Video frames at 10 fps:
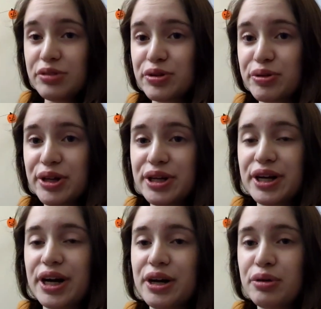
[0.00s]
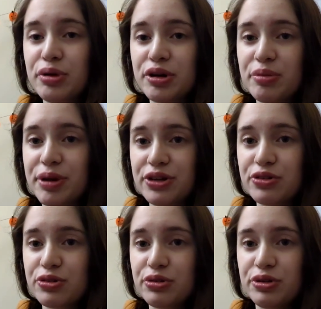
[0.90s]
everyone, welcome back
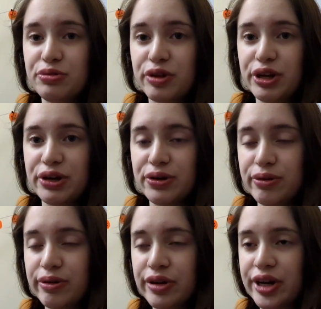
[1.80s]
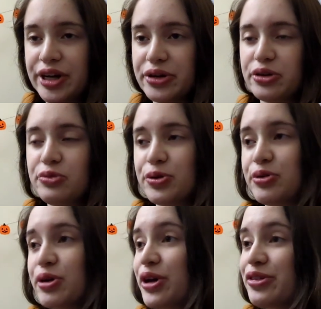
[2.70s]
to a new video. I know it's been a
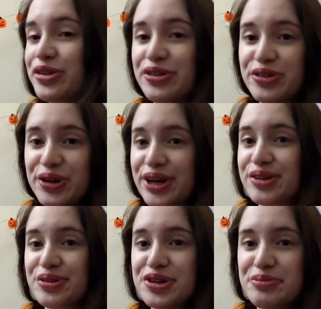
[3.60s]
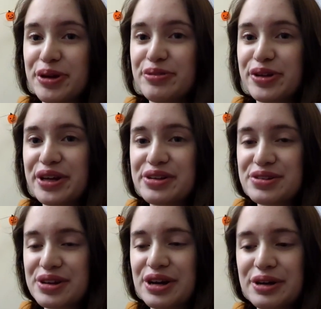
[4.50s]
while since you guys have seen my
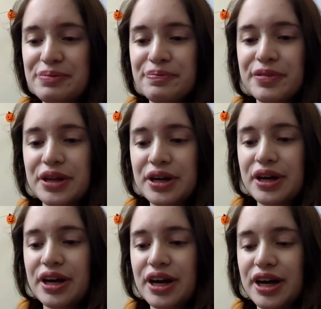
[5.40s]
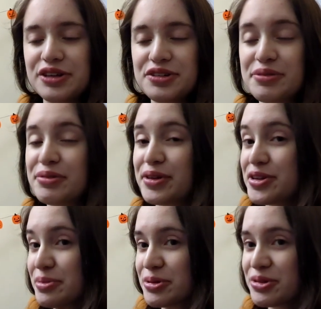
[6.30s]
face. I just have a very
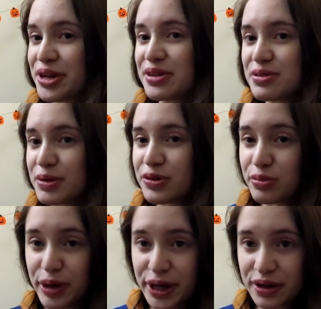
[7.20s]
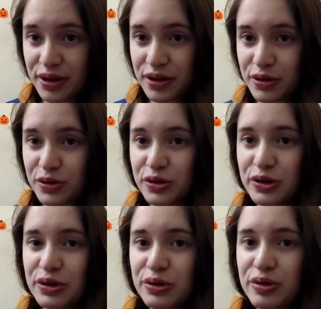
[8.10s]
special announcement to make.
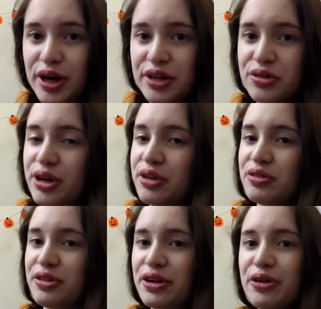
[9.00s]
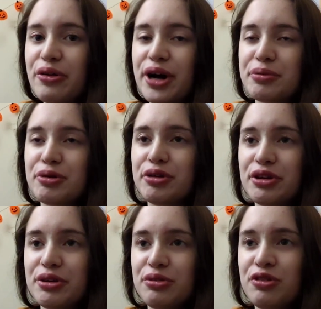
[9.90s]
So, as you guys know, I'm going
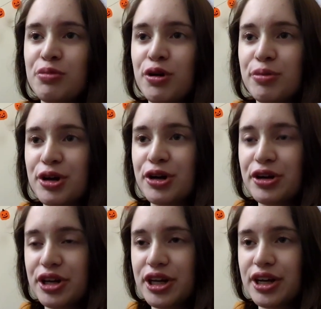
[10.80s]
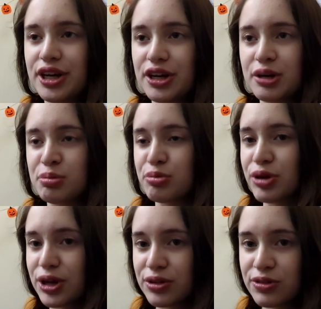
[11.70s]
to go see Paul McCartney in a couple
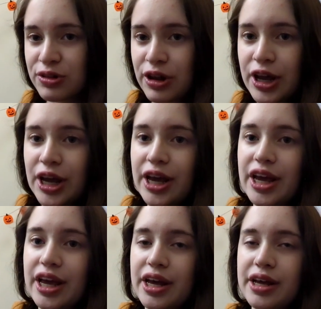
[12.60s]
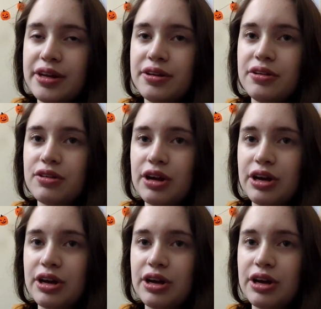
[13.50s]
weeks, and